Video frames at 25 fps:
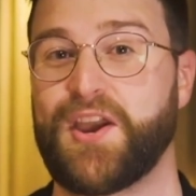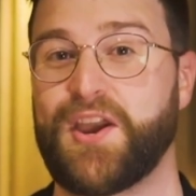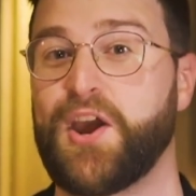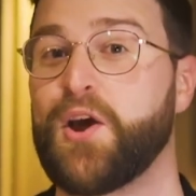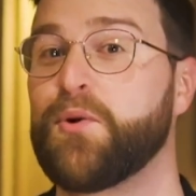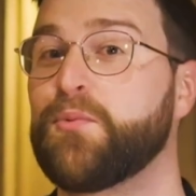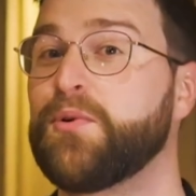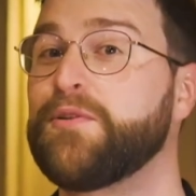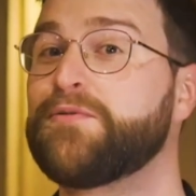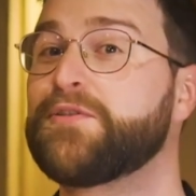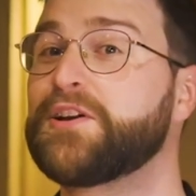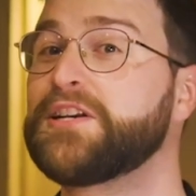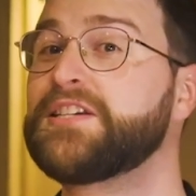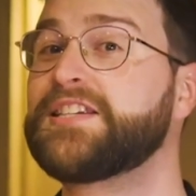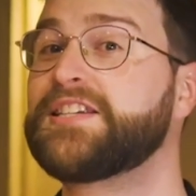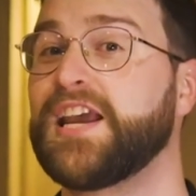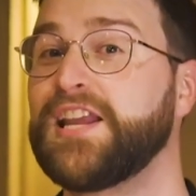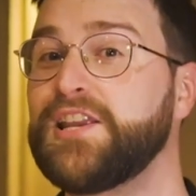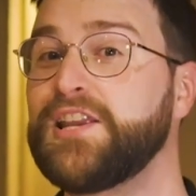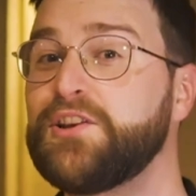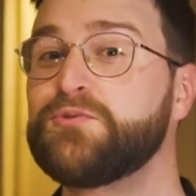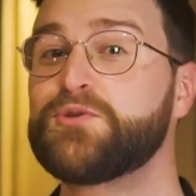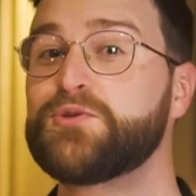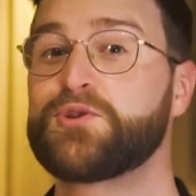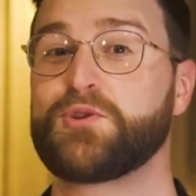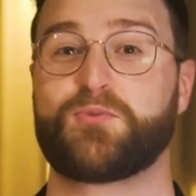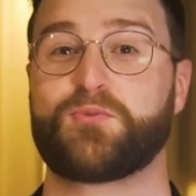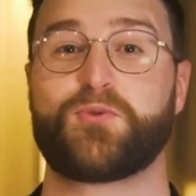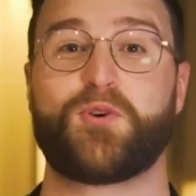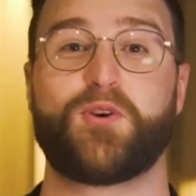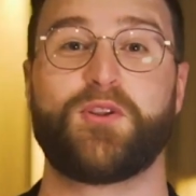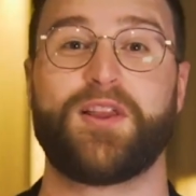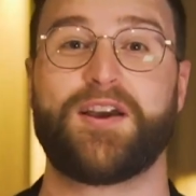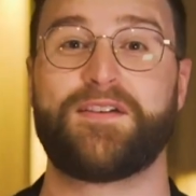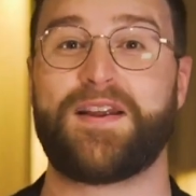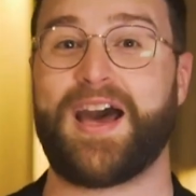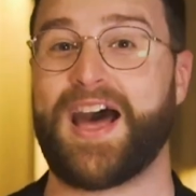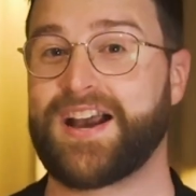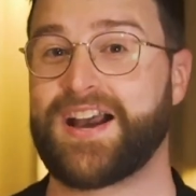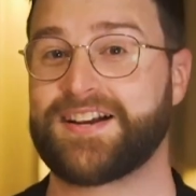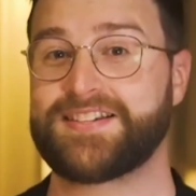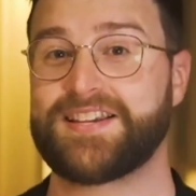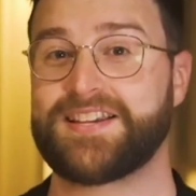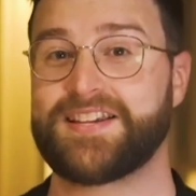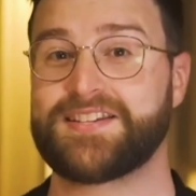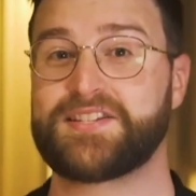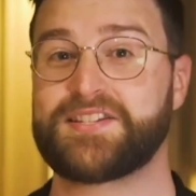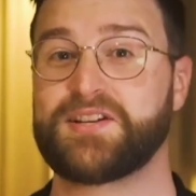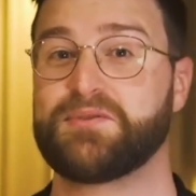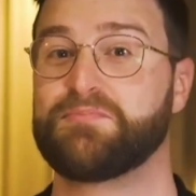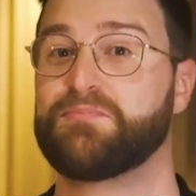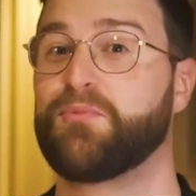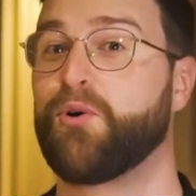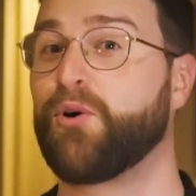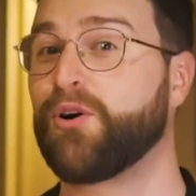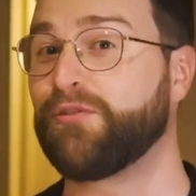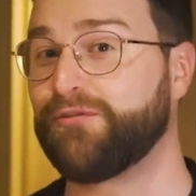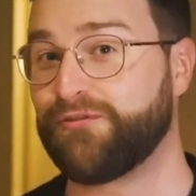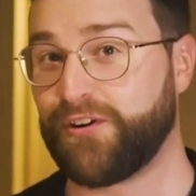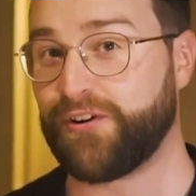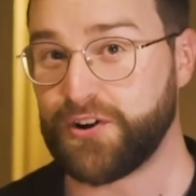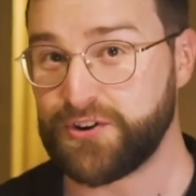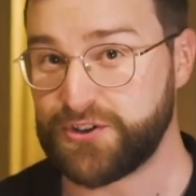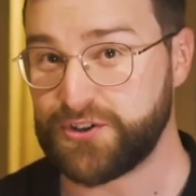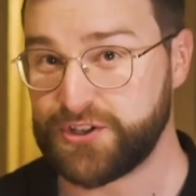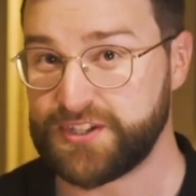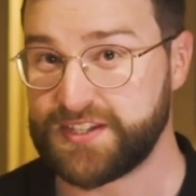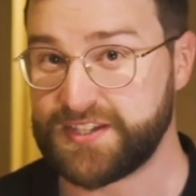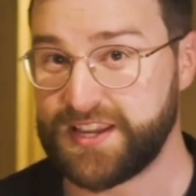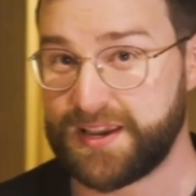We've continued to roll out access to more functions